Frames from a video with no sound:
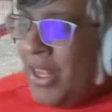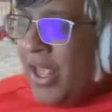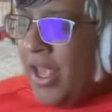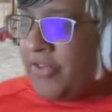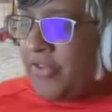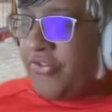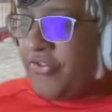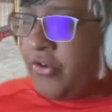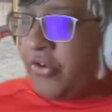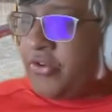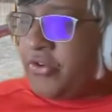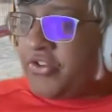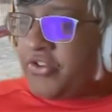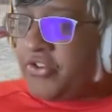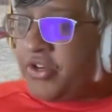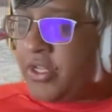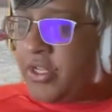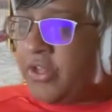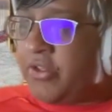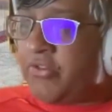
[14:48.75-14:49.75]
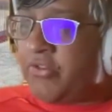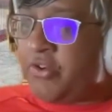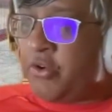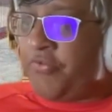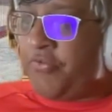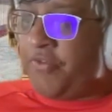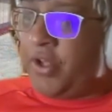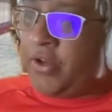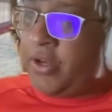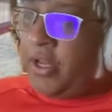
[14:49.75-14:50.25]
synergistically there's a
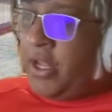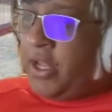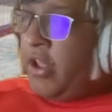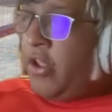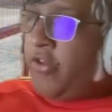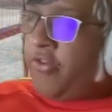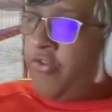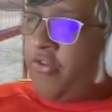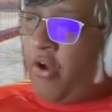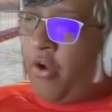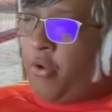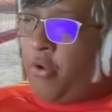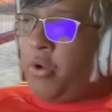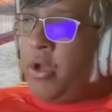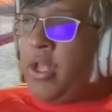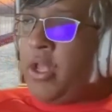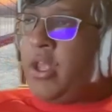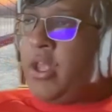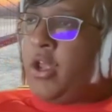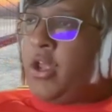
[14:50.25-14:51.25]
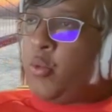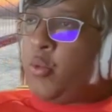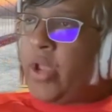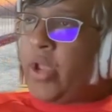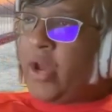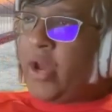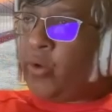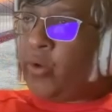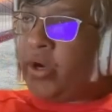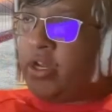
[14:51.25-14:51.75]
new field. So we
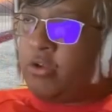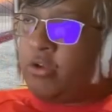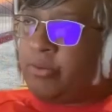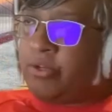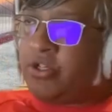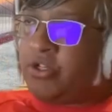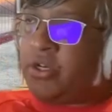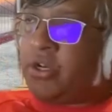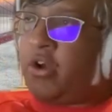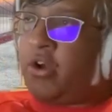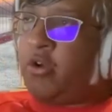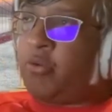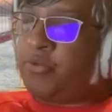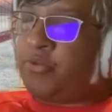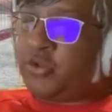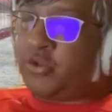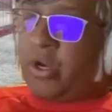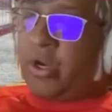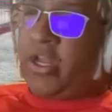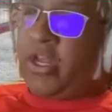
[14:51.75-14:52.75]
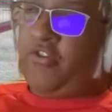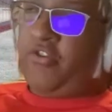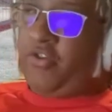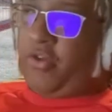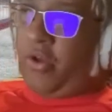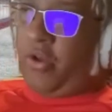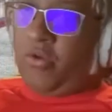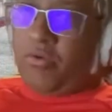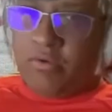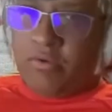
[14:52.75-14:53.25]
had one human genome 20 years
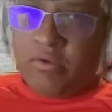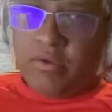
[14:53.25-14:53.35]
ago.